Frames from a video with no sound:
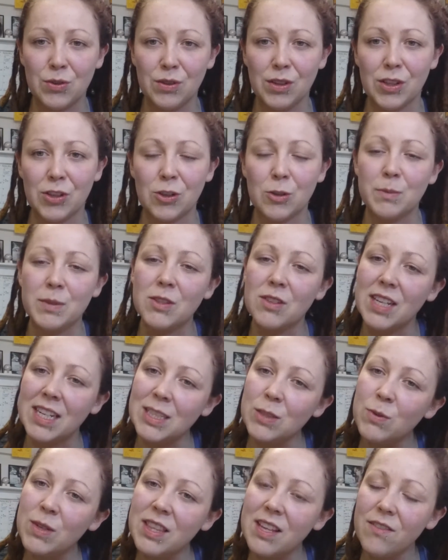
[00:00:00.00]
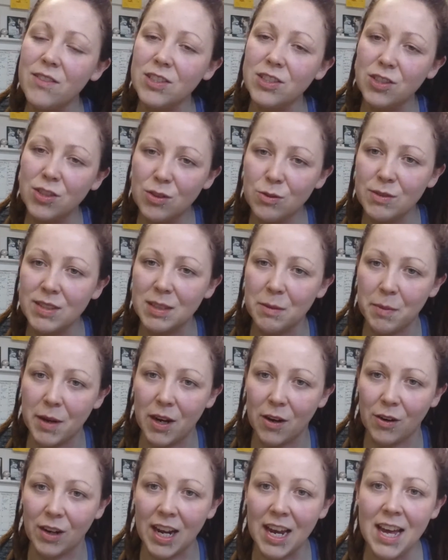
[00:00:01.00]
hula hoop. So that's what level 2 is
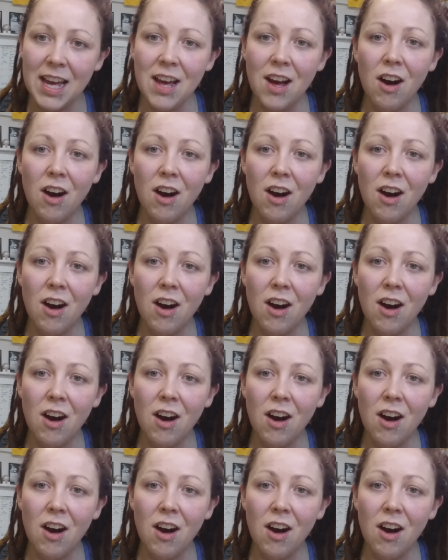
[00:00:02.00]
about.